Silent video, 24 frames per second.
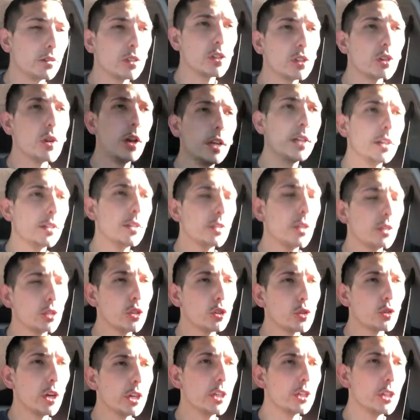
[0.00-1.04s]
So I did those
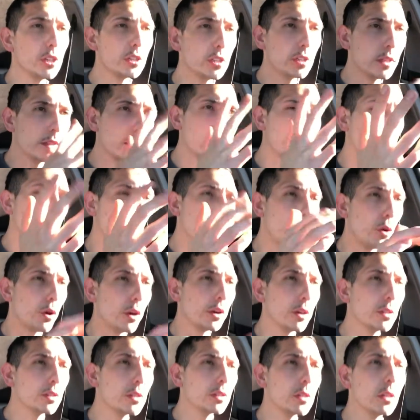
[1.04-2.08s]
stretches, and then of
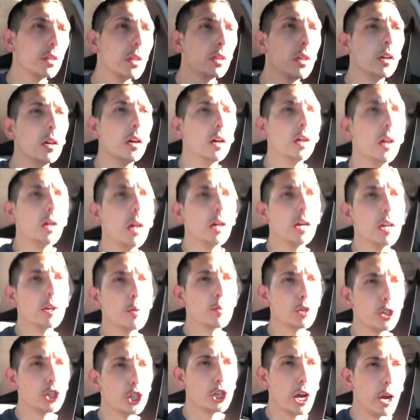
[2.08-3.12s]
course, it
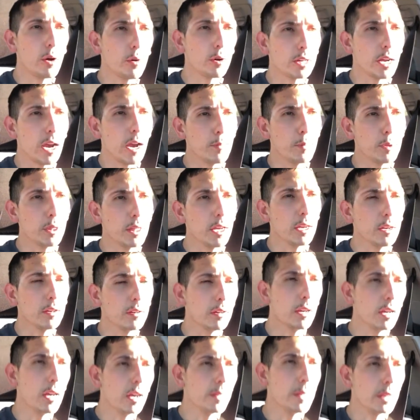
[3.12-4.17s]
was shower time, and
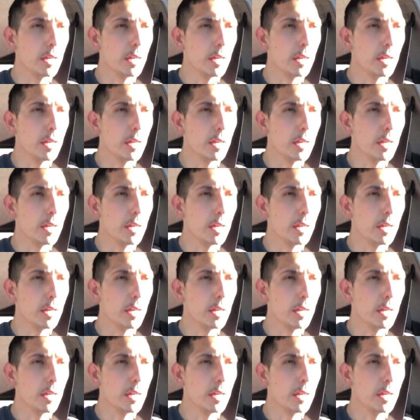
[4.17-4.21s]
then